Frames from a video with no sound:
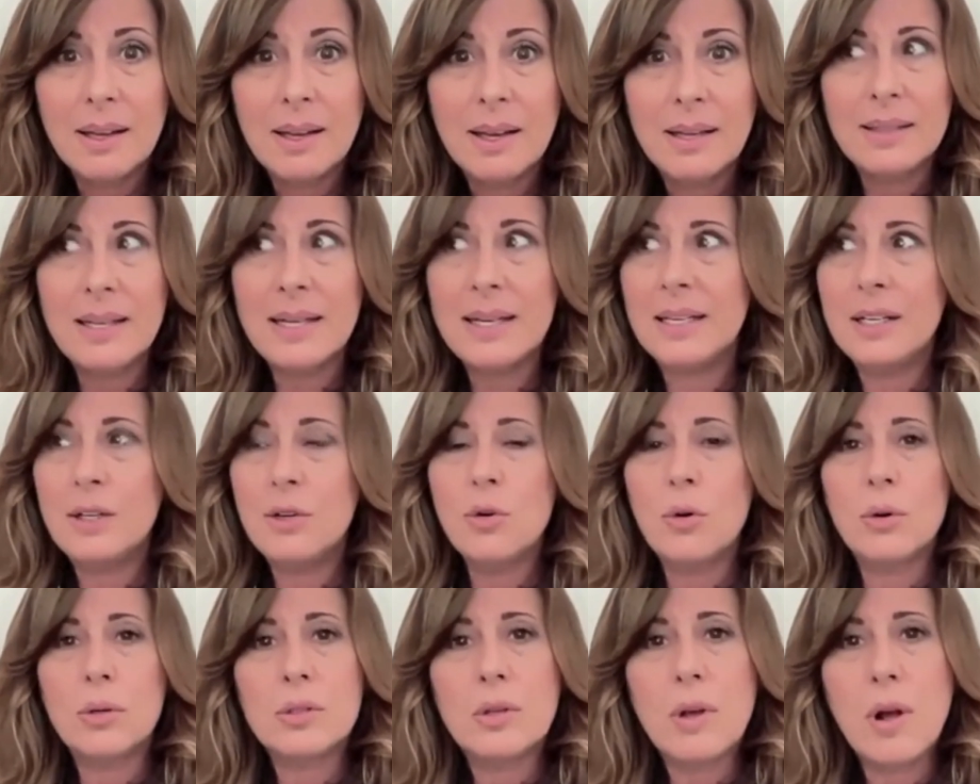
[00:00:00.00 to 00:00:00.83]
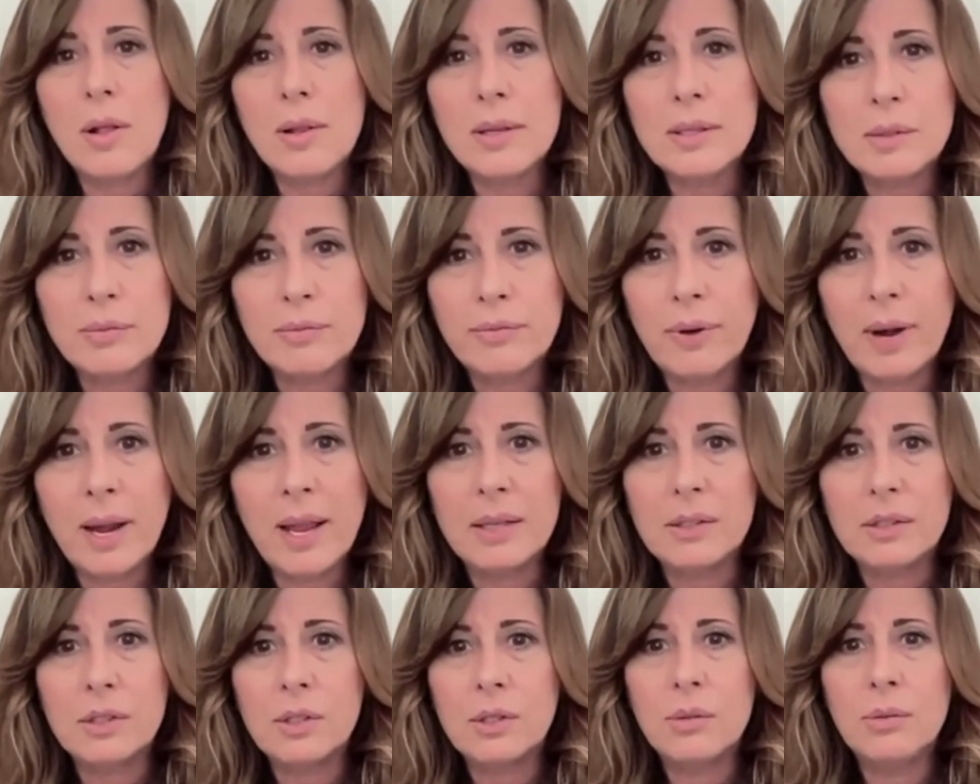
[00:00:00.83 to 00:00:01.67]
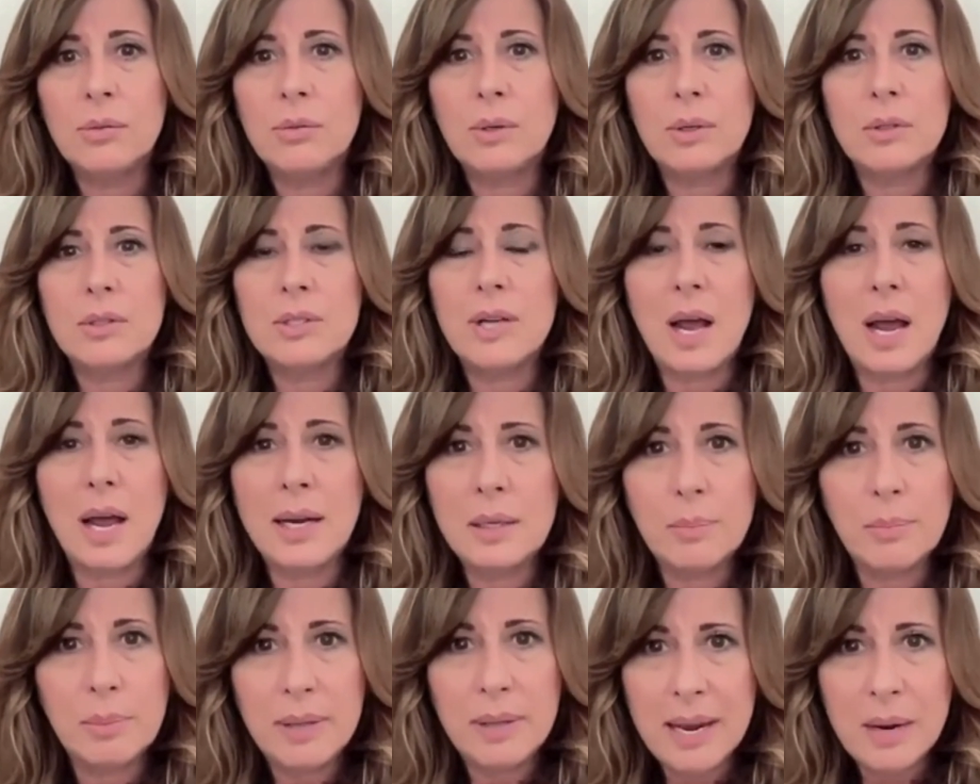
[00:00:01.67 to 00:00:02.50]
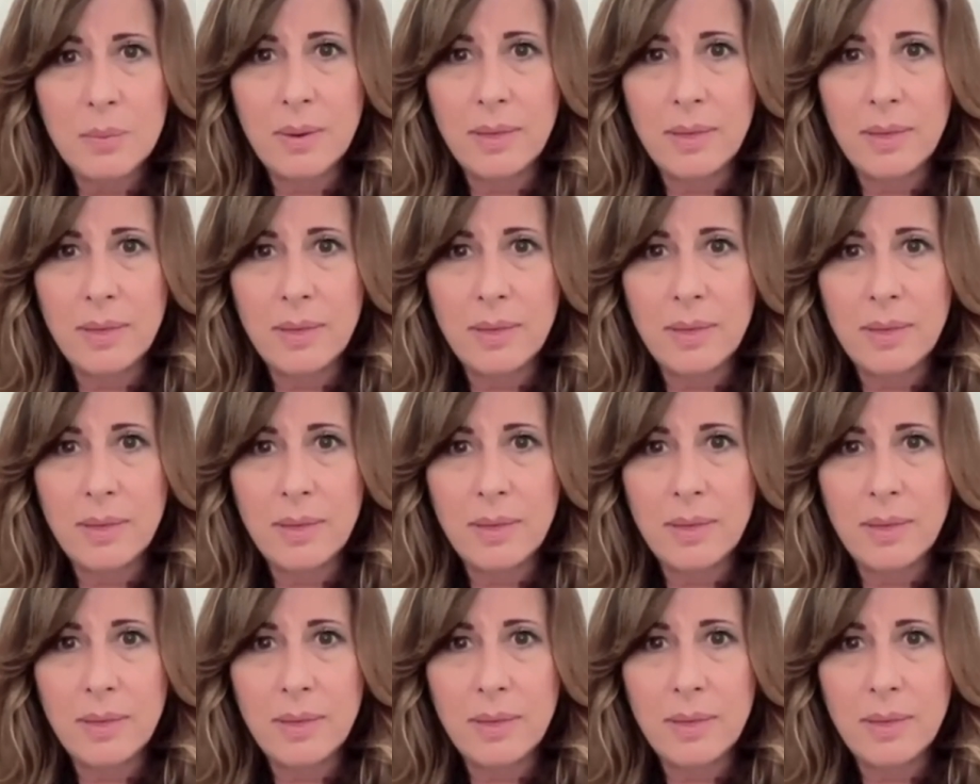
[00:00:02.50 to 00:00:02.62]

and then ignores all his friends who are dying to play